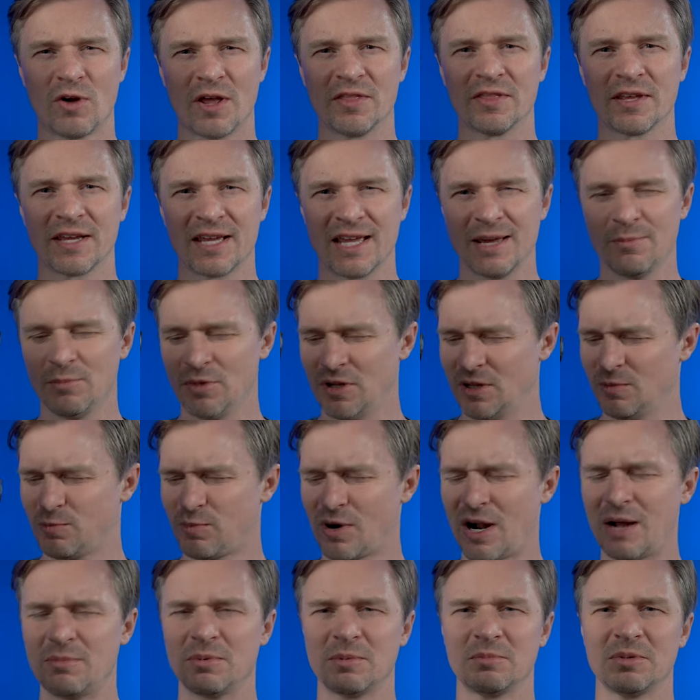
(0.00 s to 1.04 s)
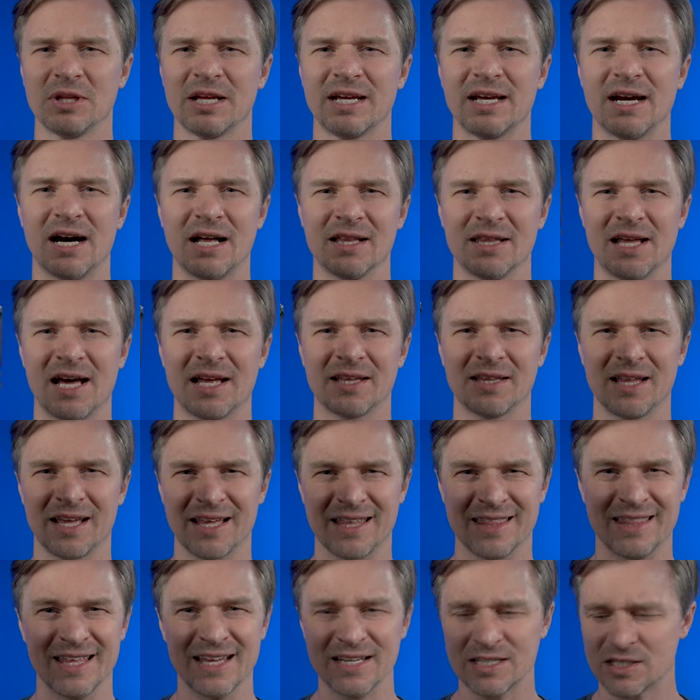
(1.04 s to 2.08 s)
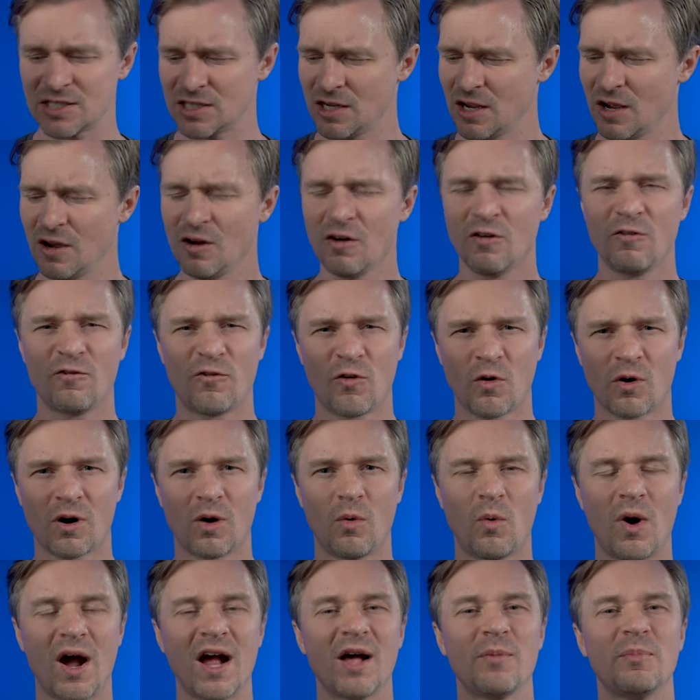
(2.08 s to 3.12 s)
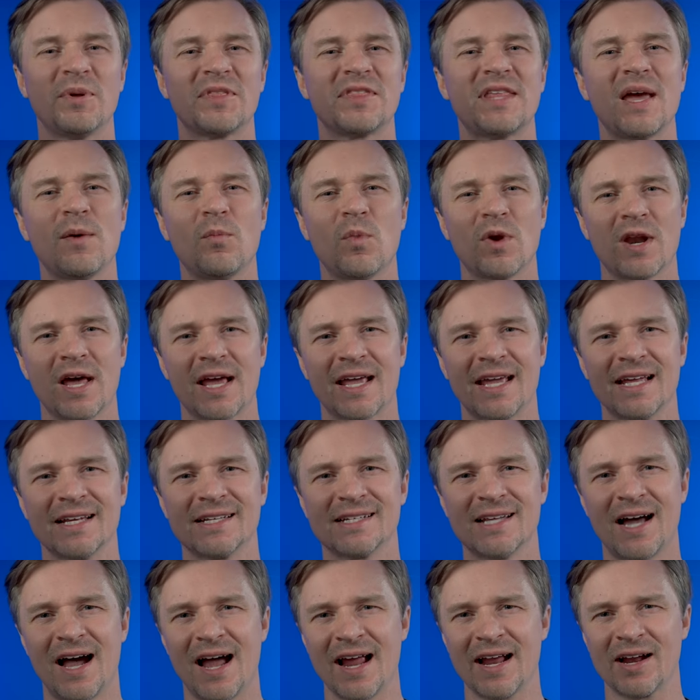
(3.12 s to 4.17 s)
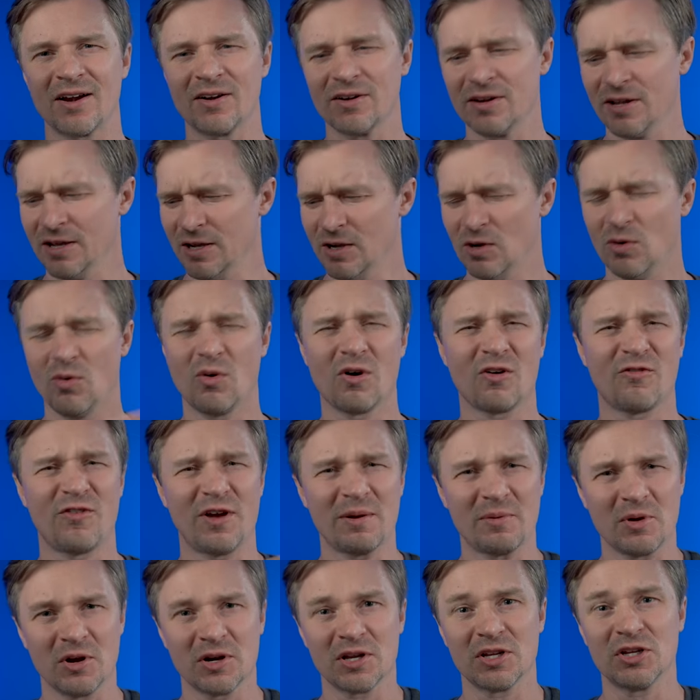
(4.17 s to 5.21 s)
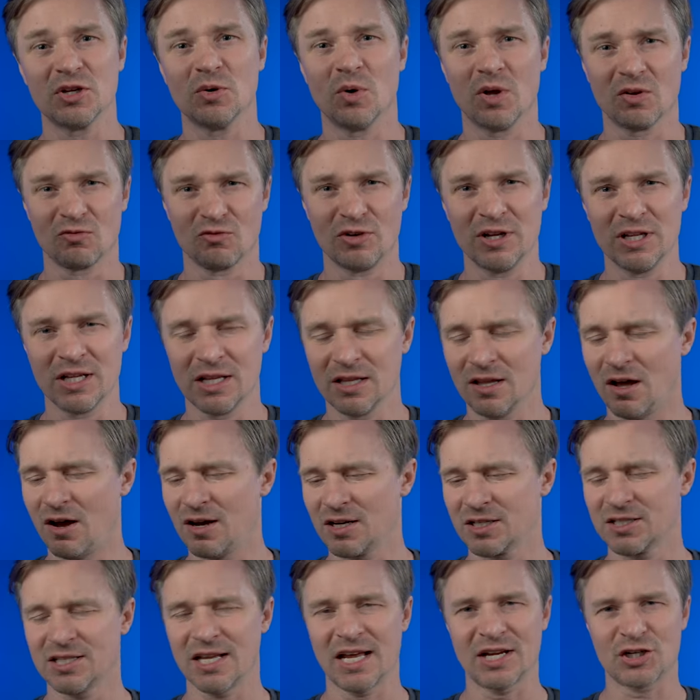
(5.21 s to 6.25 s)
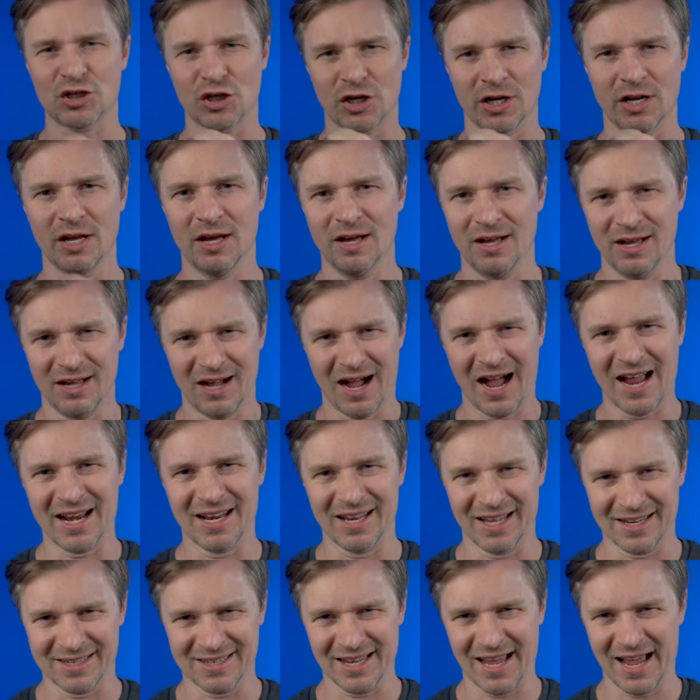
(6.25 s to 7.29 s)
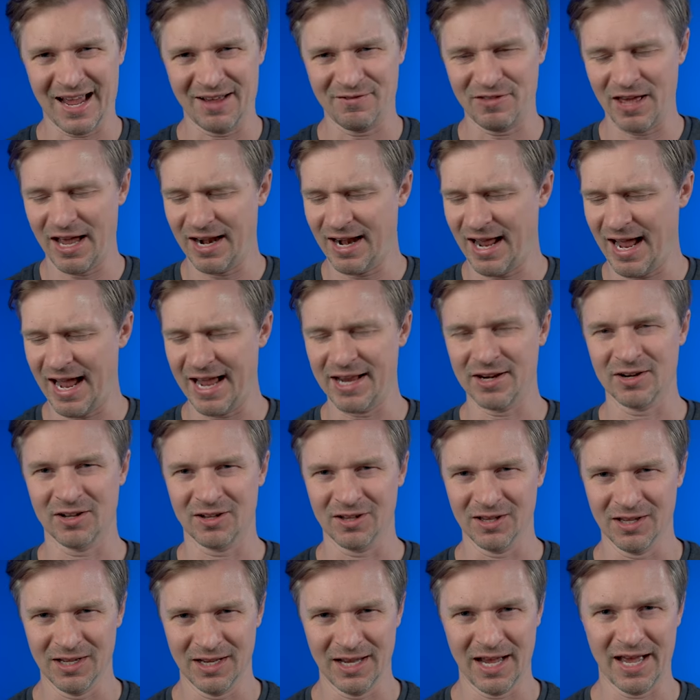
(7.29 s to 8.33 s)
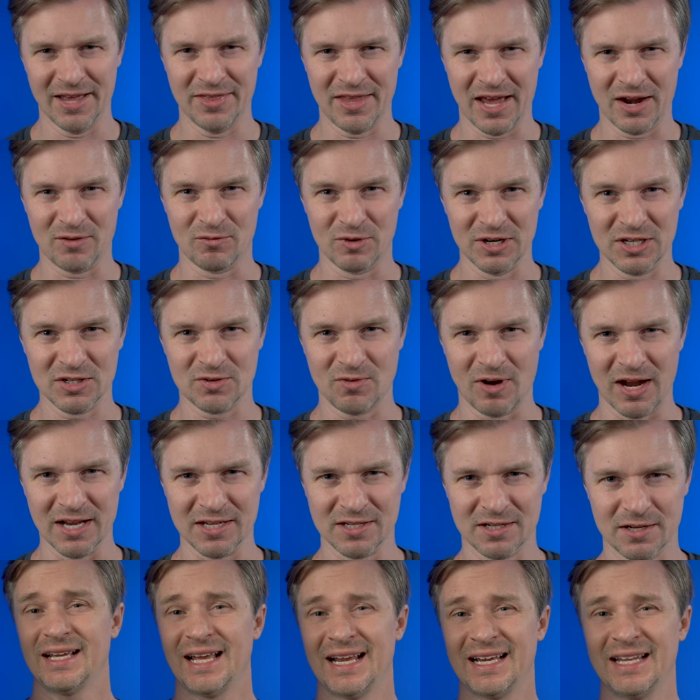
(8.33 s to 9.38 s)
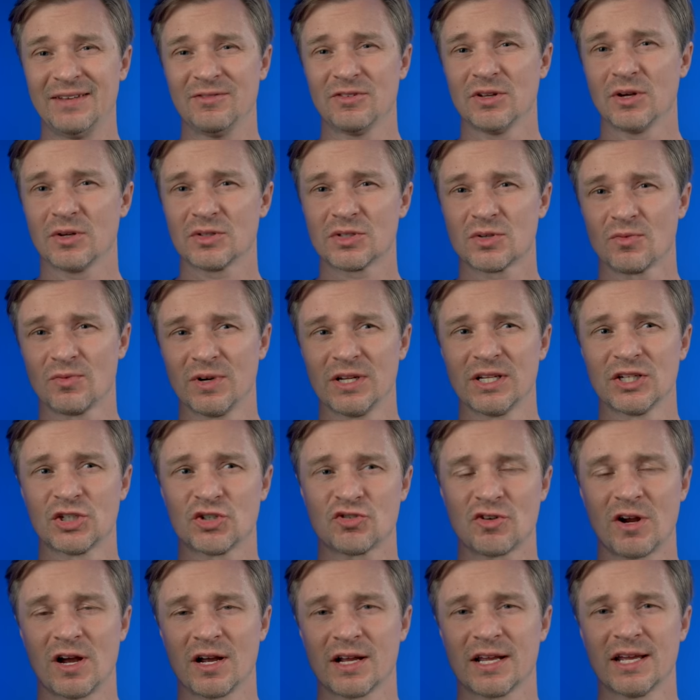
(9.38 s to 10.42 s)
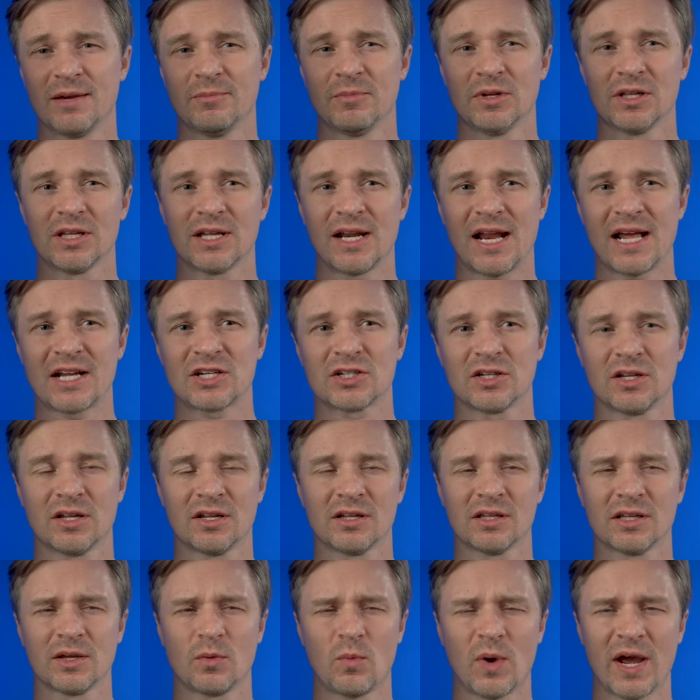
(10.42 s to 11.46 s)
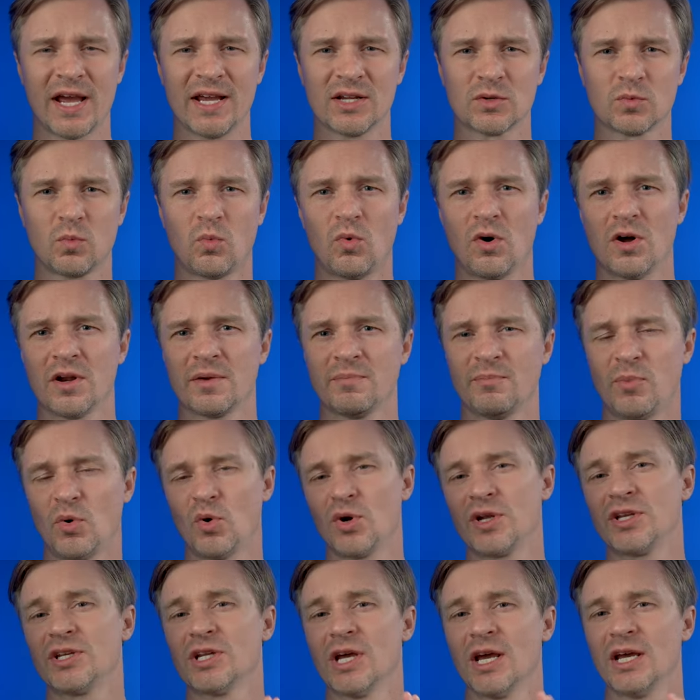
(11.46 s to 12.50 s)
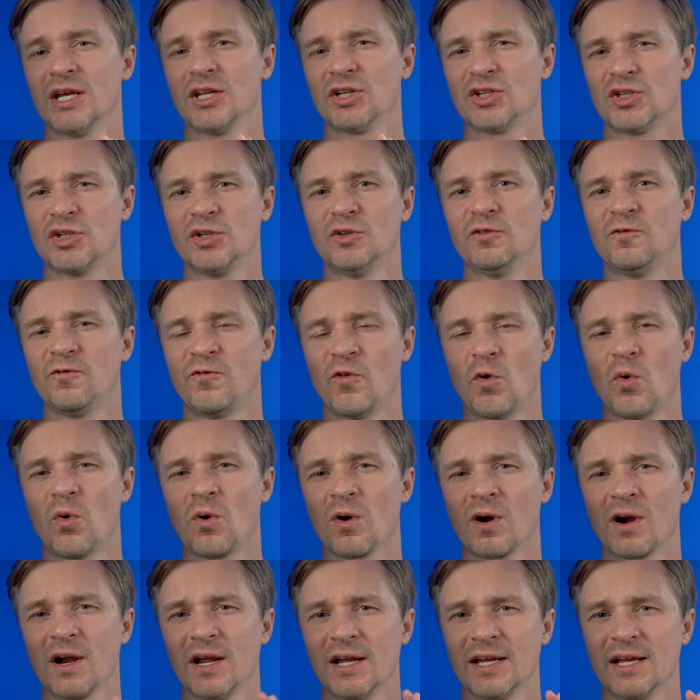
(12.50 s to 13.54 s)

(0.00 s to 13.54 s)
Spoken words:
run the gimbal probably a lot like this for a while, but then when I get tired, or if I'm going to do a really long session, I'd like to have that handle and that wrist rest. And even though it's a really strong gimbal, it actually only weighs 1.24